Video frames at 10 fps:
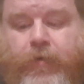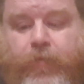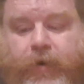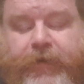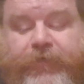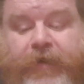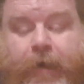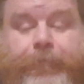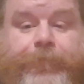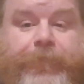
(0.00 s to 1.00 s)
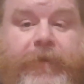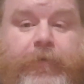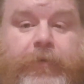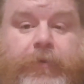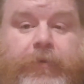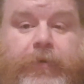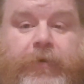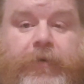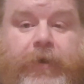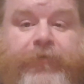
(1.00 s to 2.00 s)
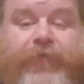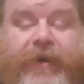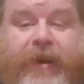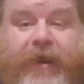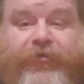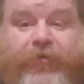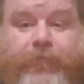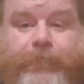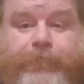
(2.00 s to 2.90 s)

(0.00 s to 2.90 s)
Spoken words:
Why is that? It's regulation.